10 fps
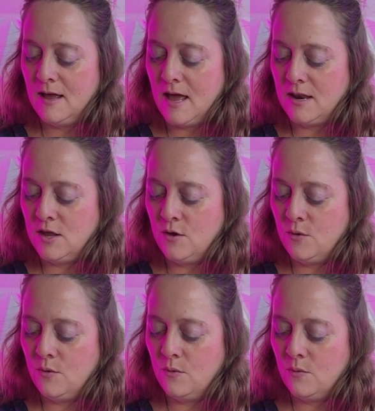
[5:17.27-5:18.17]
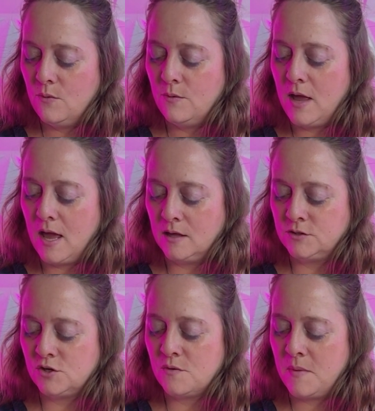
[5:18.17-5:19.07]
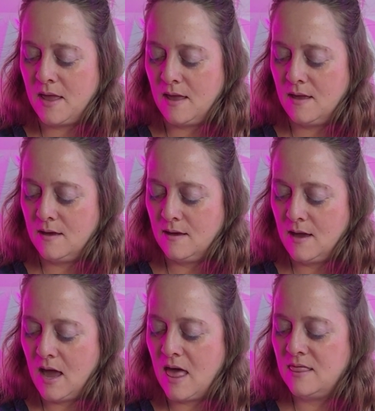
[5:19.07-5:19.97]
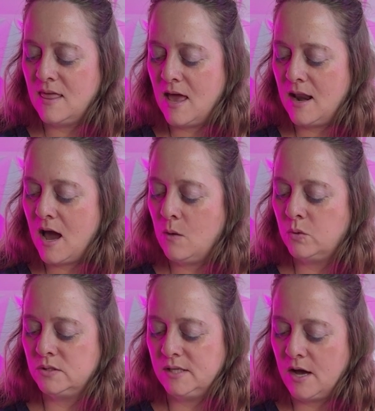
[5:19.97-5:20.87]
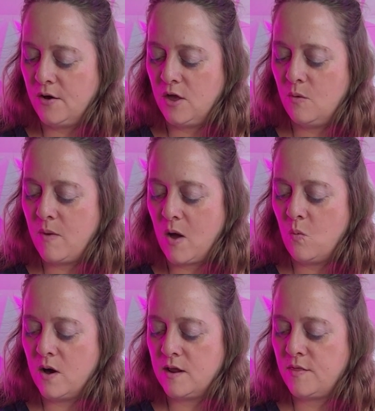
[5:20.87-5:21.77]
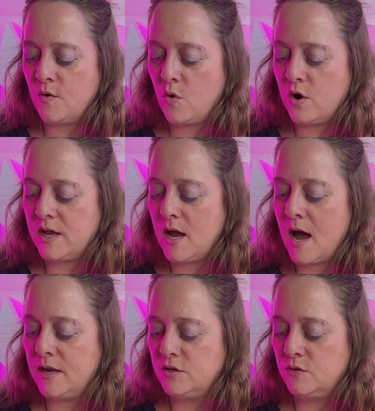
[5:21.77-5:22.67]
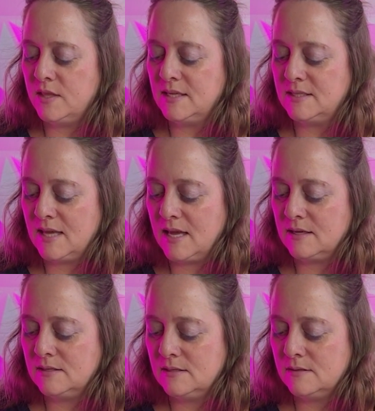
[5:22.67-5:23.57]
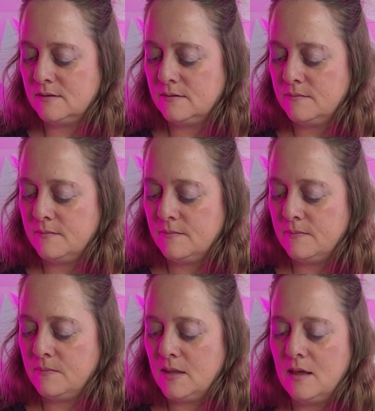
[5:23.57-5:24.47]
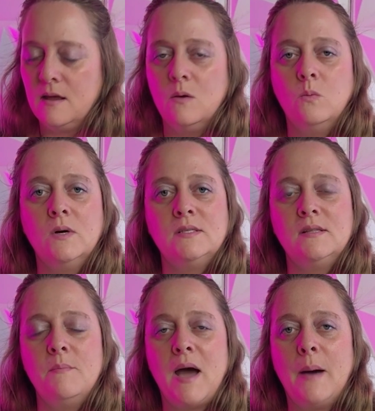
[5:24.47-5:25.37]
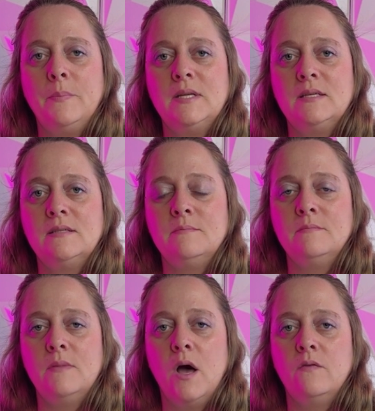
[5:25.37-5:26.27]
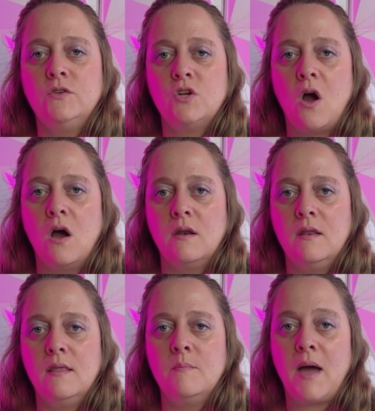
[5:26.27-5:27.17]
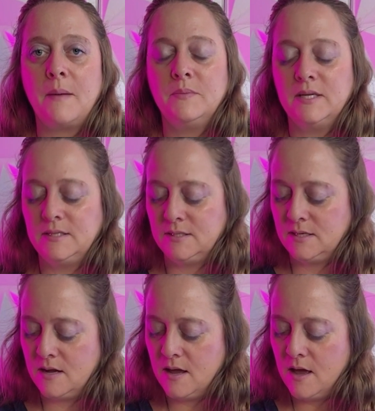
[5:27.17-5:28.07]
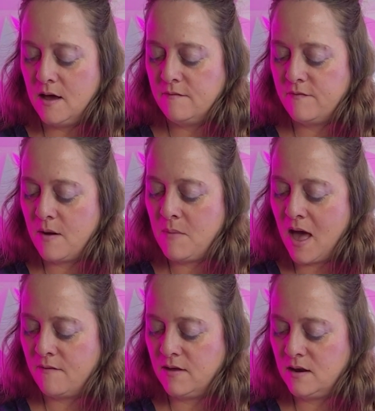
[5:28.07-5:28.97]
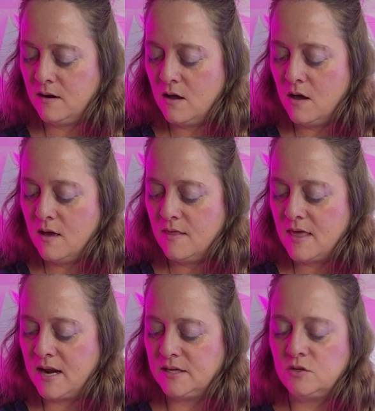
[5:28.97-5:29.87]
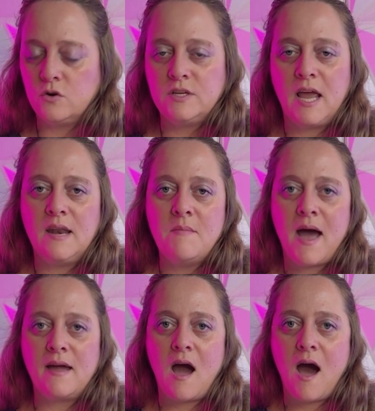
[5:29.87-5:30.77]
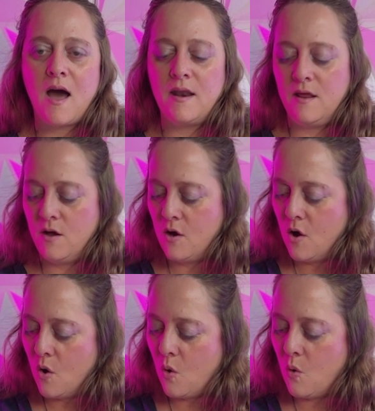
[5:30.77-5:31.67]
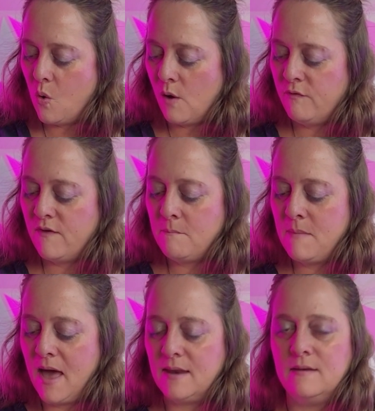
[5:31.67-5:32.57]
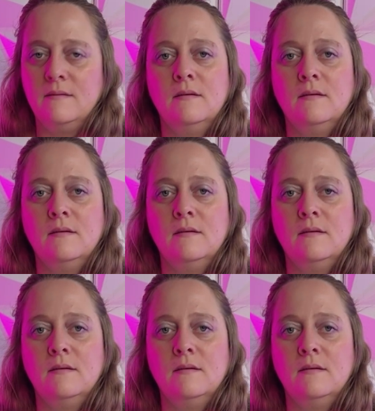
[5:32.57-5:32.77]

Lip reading: and you answer me, and then I will tell you by what authority I do these things. Was the baptism of John the Baptist from heaven, that is ordained by God, or from men?